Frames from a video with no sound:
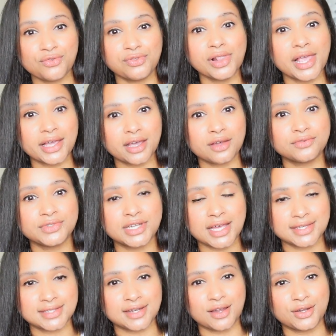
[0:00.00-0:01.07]
fleck of
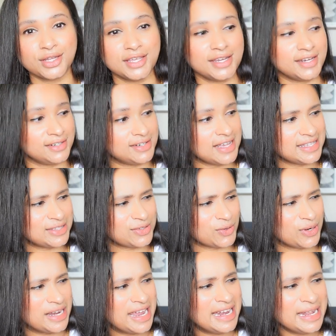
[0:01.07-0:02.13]
dust on here, dust
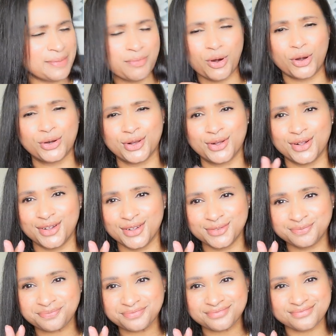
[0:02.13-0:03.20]
or any particle,